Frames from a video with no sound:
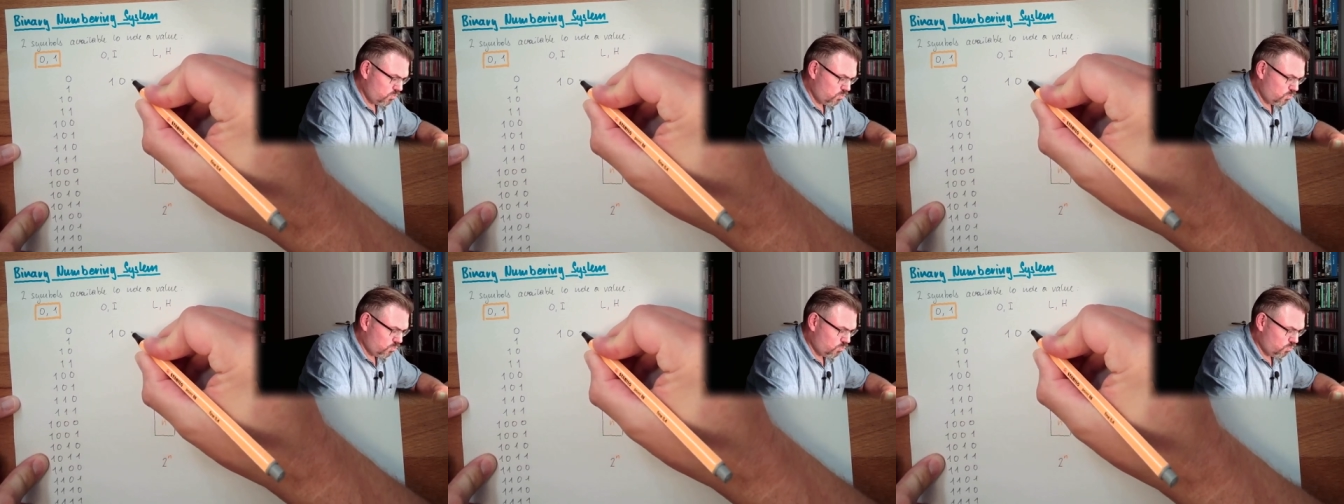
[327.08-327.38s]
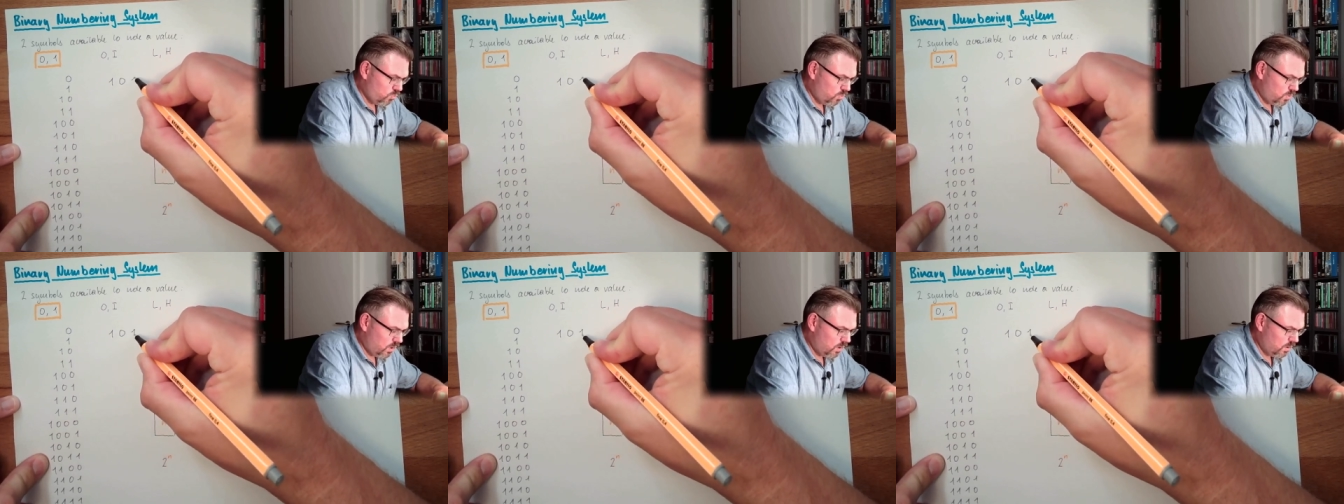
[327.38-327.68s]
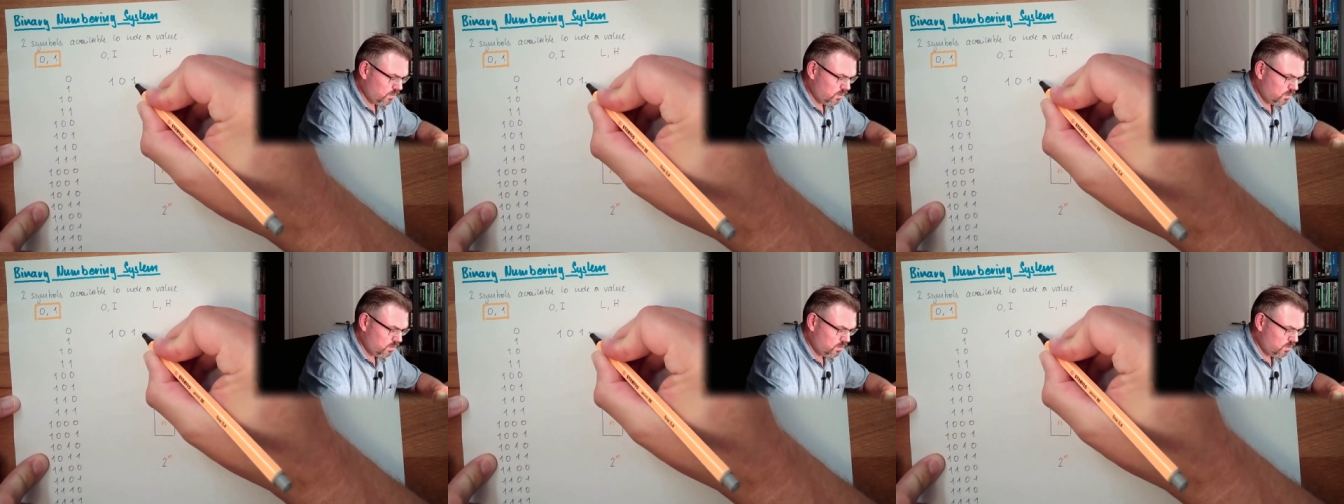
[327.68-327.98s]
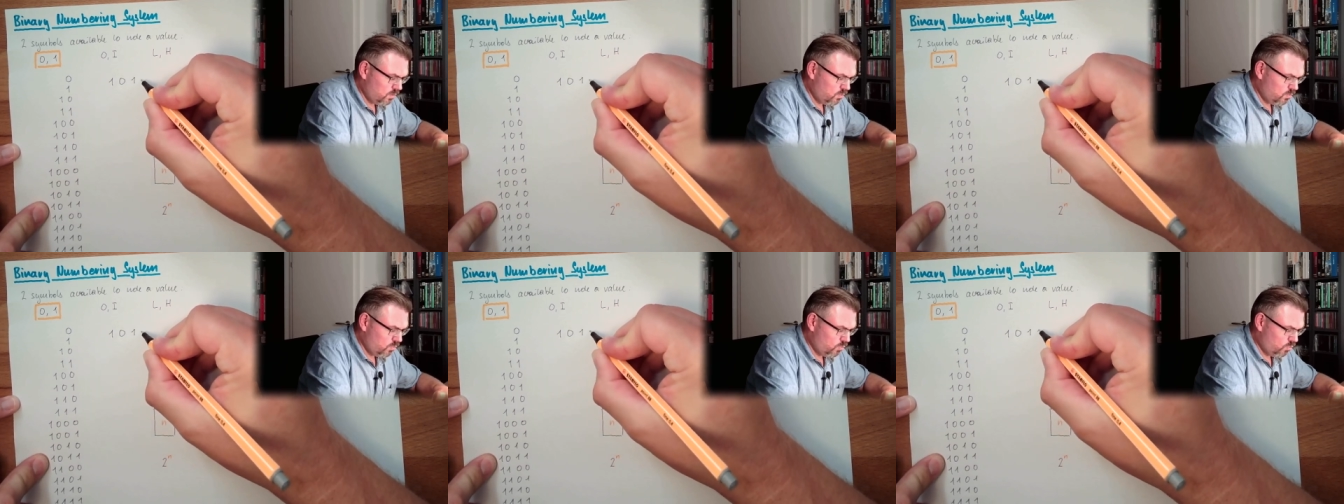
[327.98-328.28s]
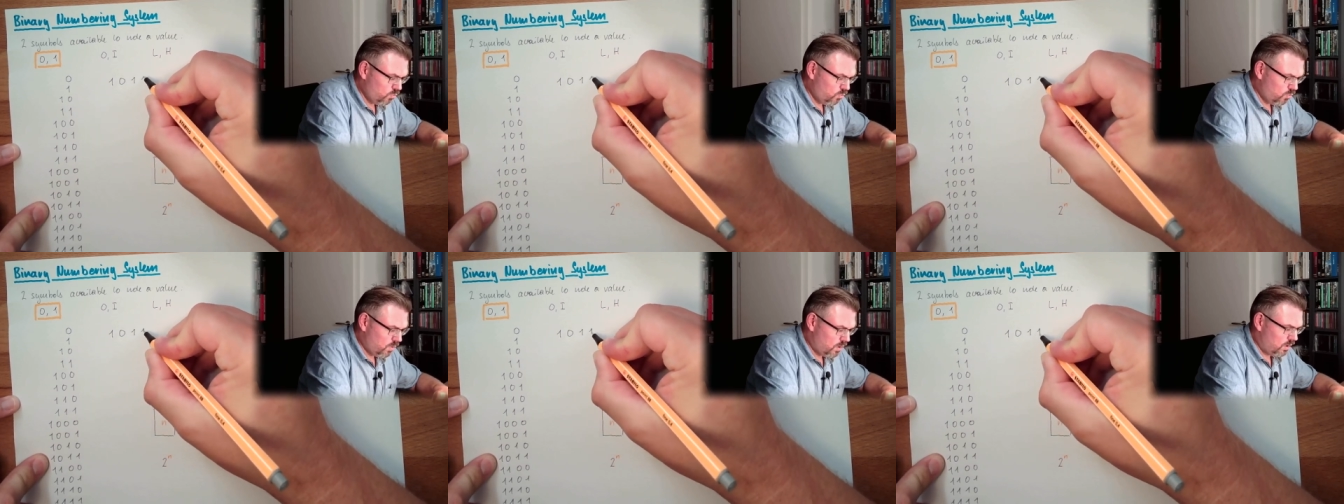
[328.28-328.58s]
1,
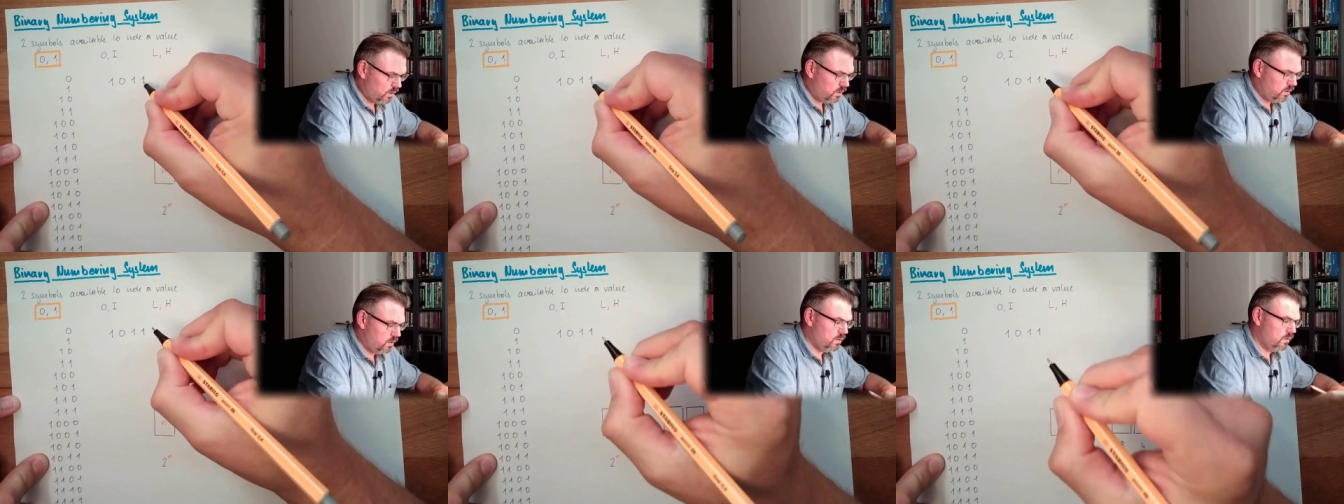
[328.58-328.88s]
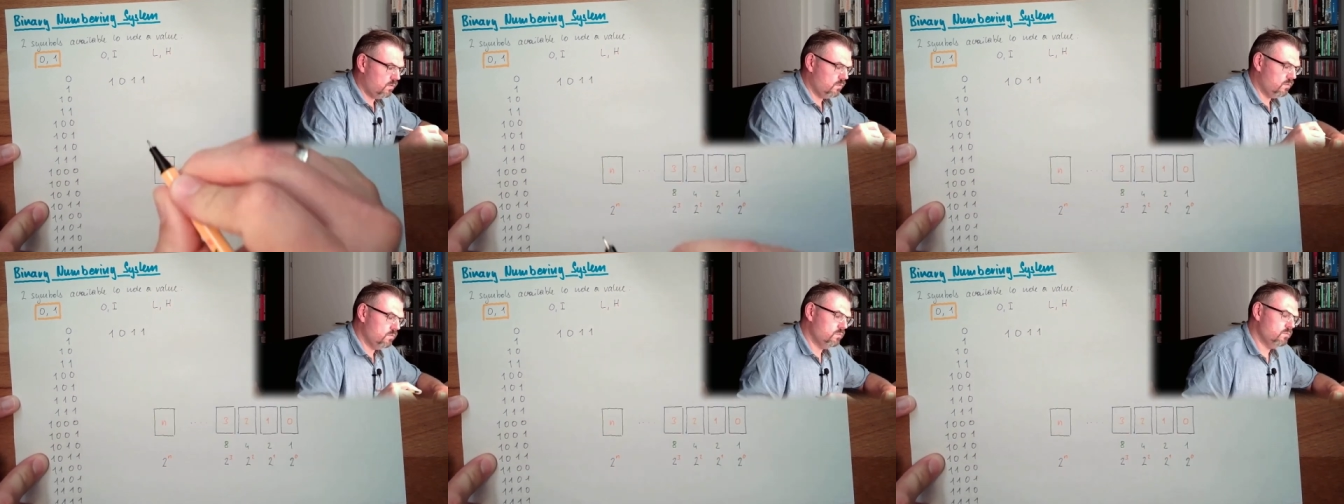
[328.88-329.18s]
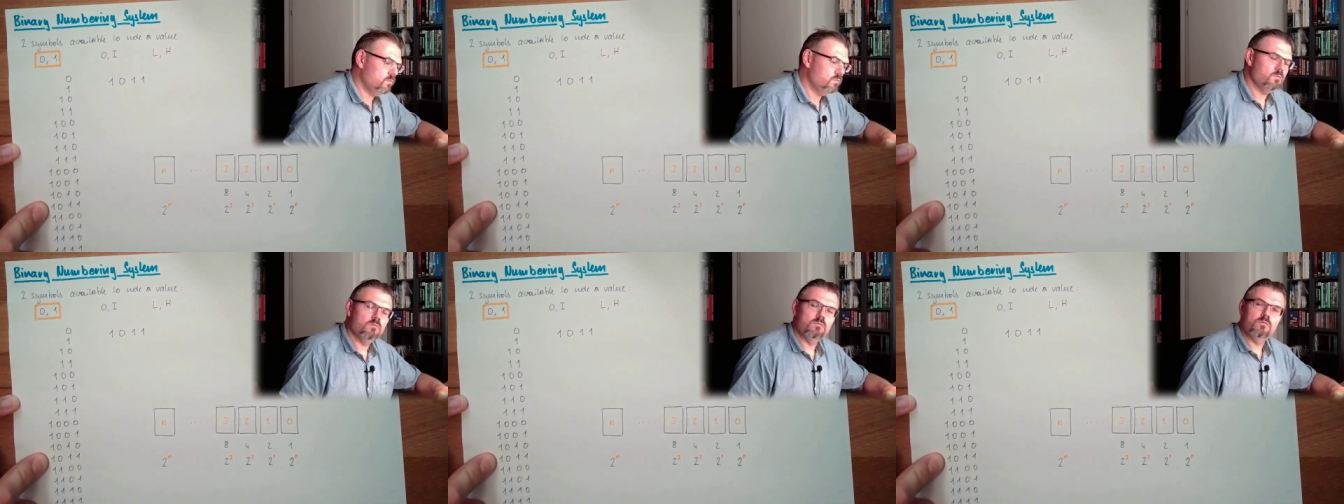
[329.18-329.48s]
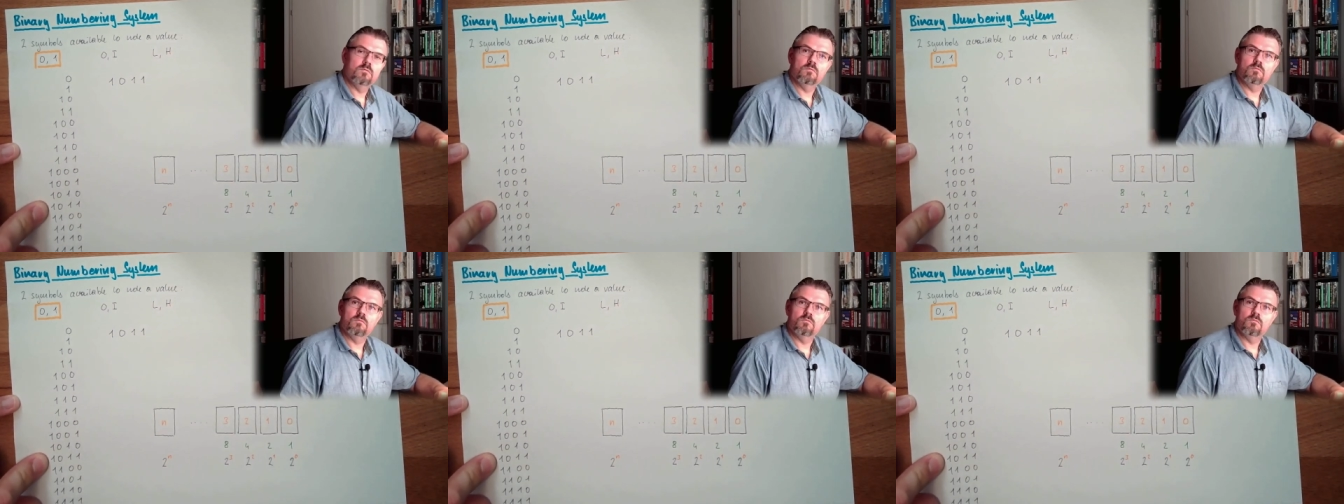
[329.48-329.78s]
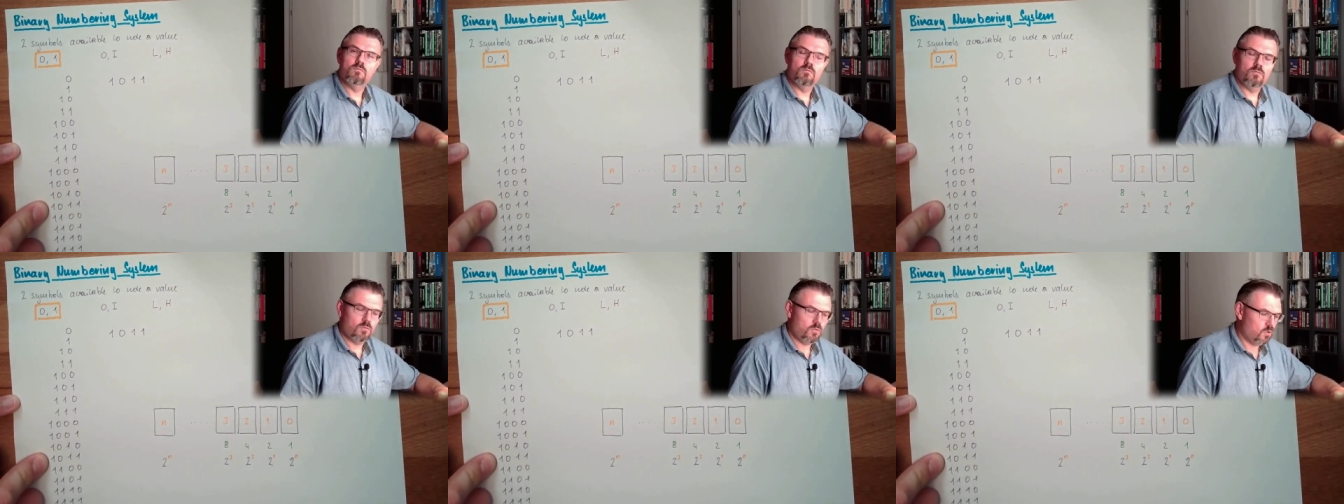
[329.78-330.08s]
1.
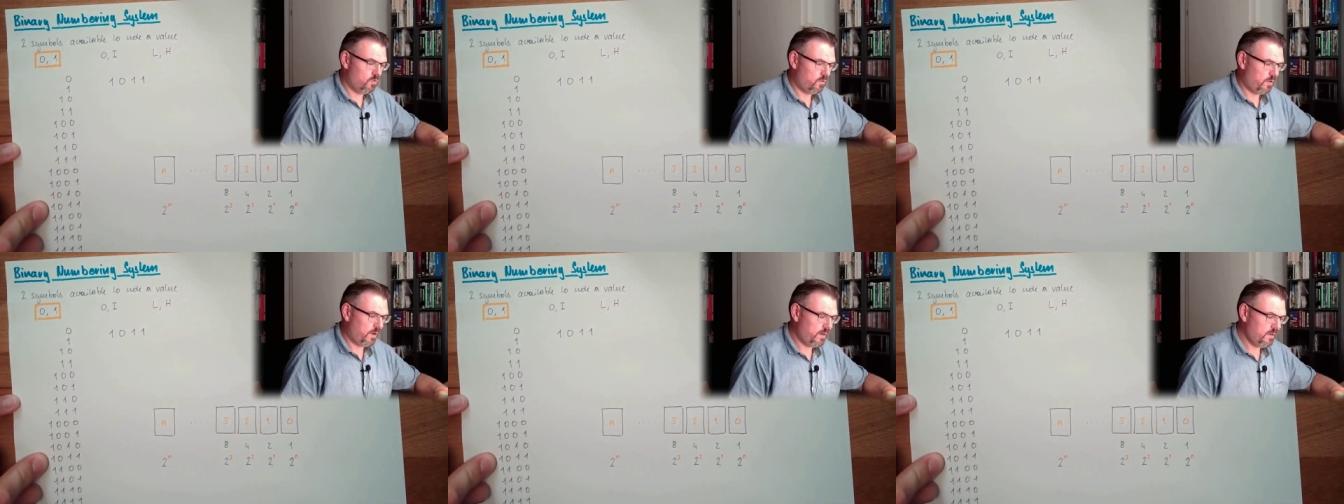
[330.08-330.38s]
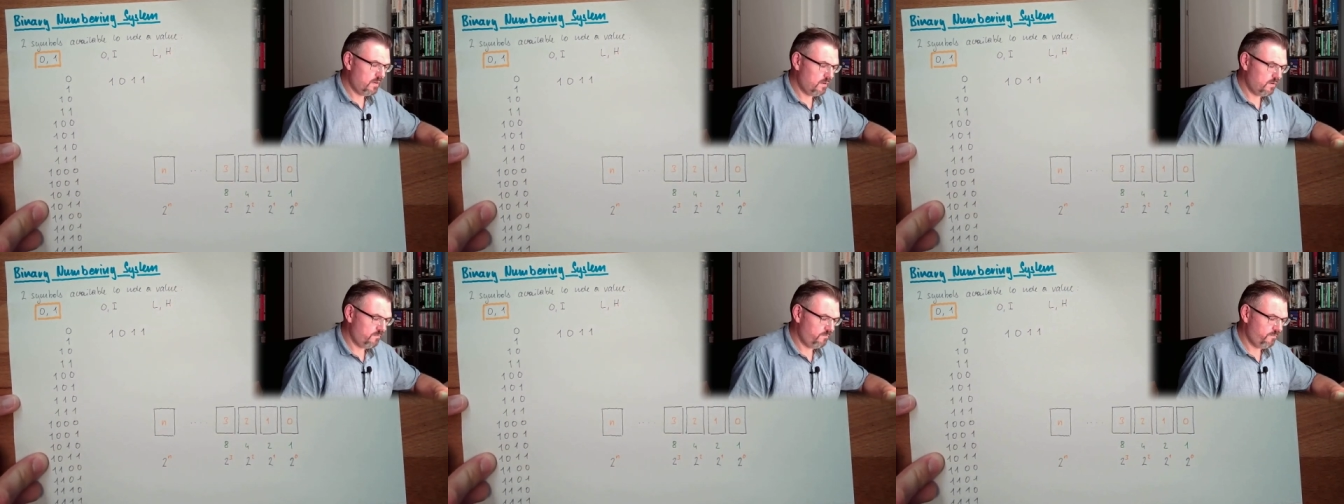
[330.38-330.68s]
All right?